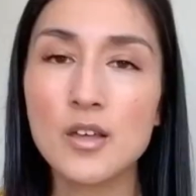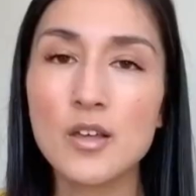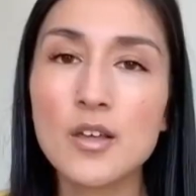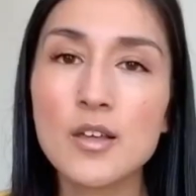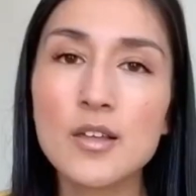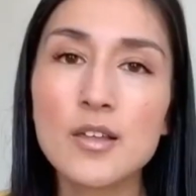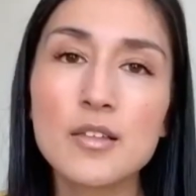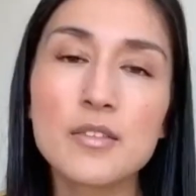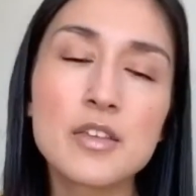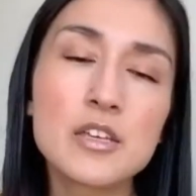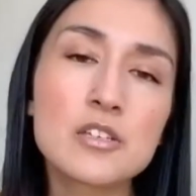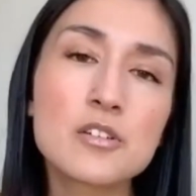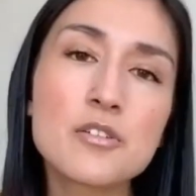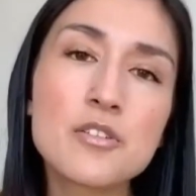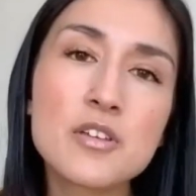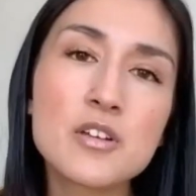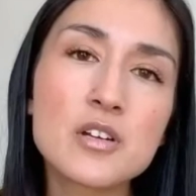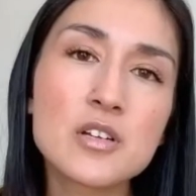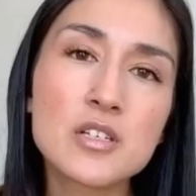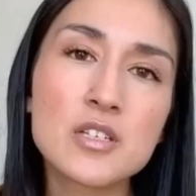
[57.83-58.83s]
These are the
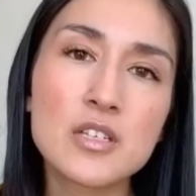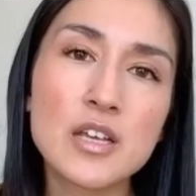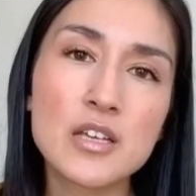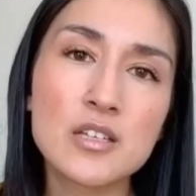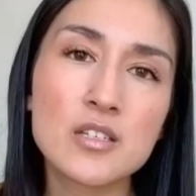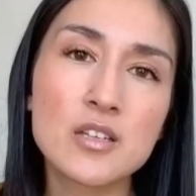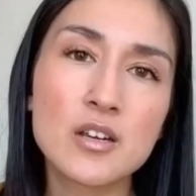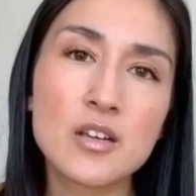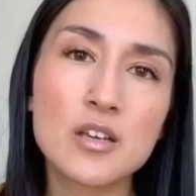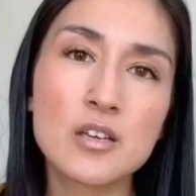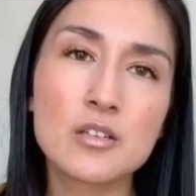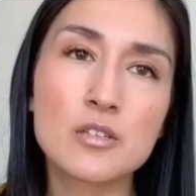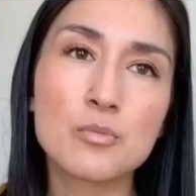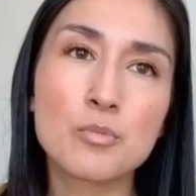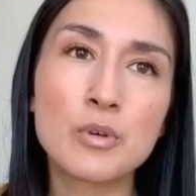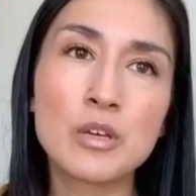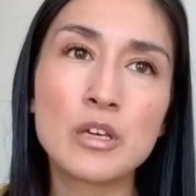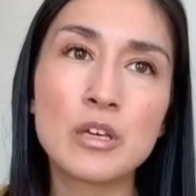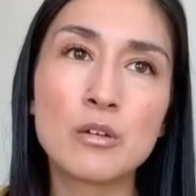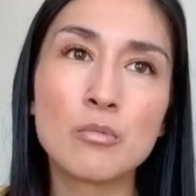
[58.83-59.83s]
necessities
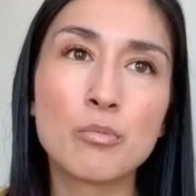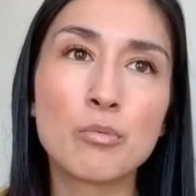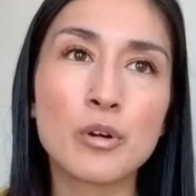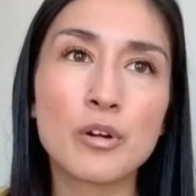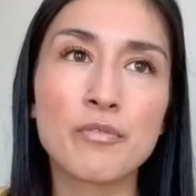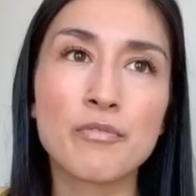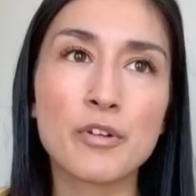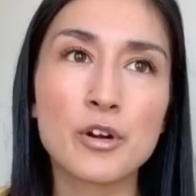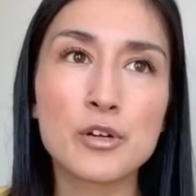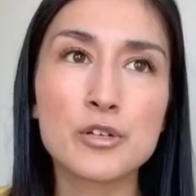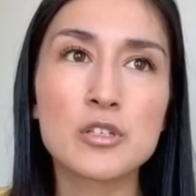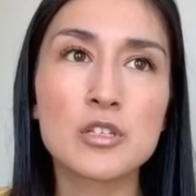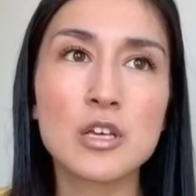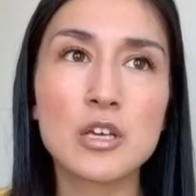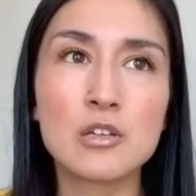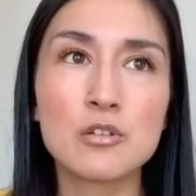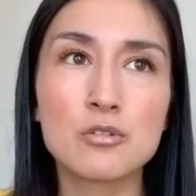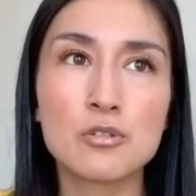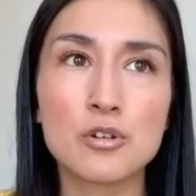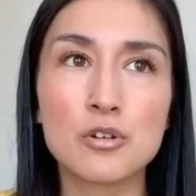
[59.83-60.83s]
we were first
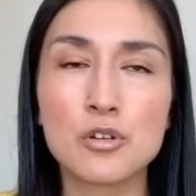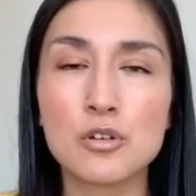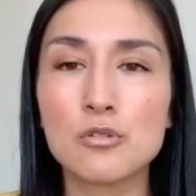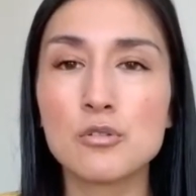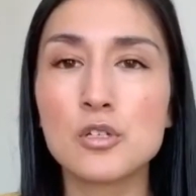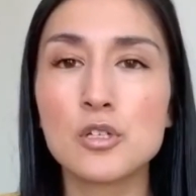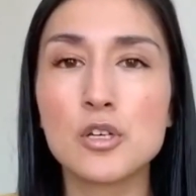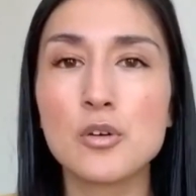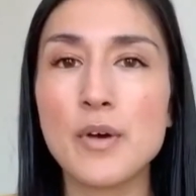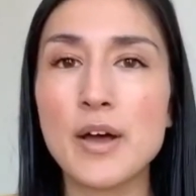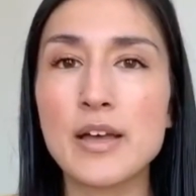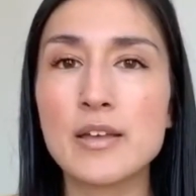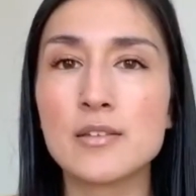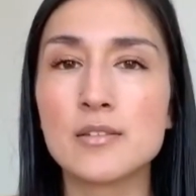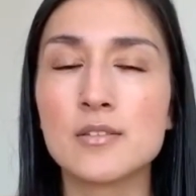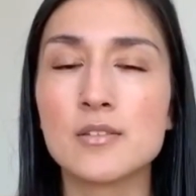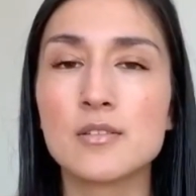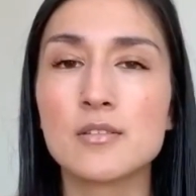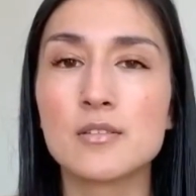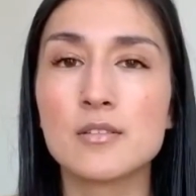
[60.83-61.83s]
introduced to
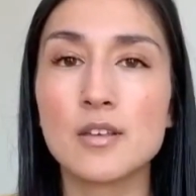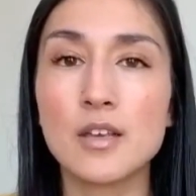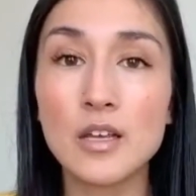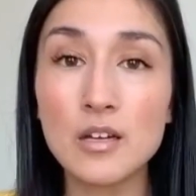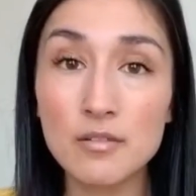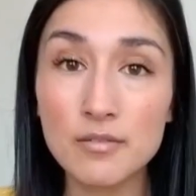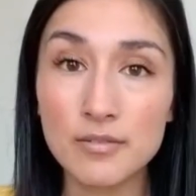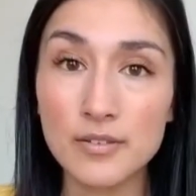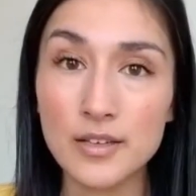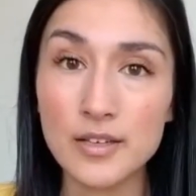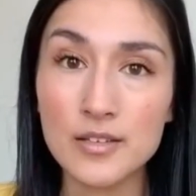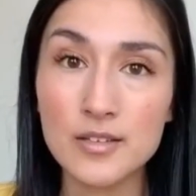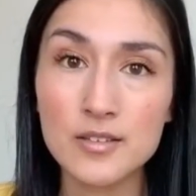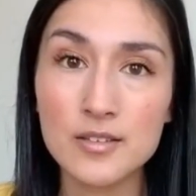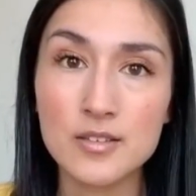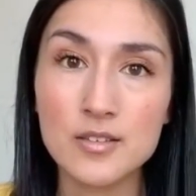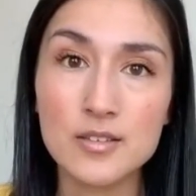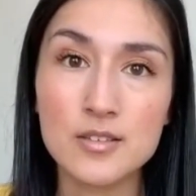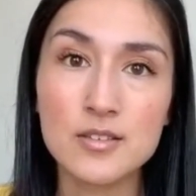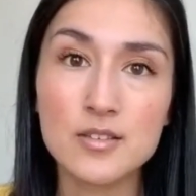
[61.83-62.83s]
as
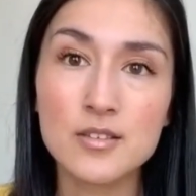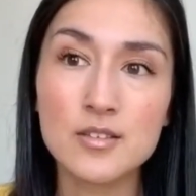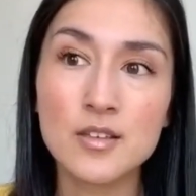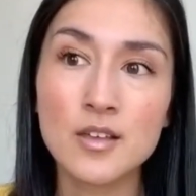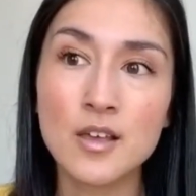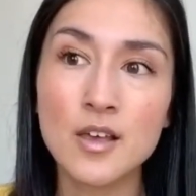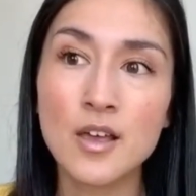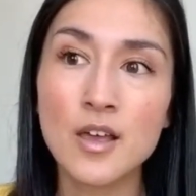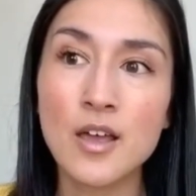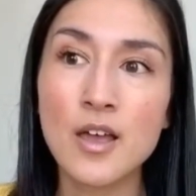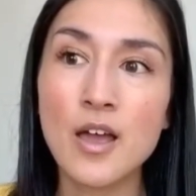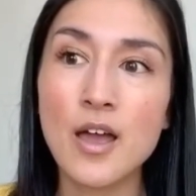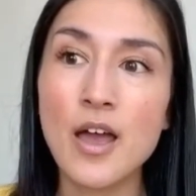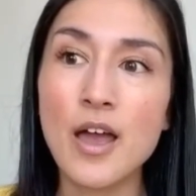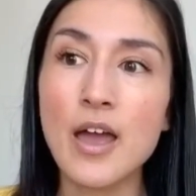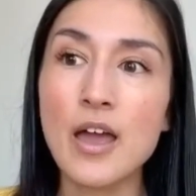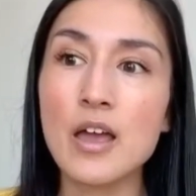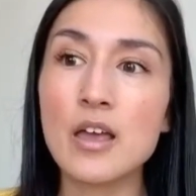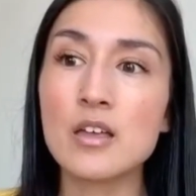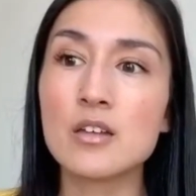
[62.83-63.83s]
infants,
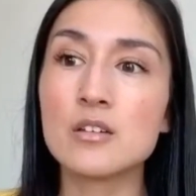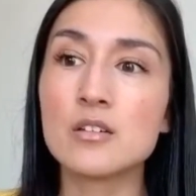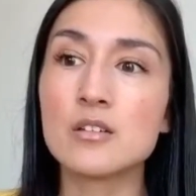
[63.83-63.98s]
and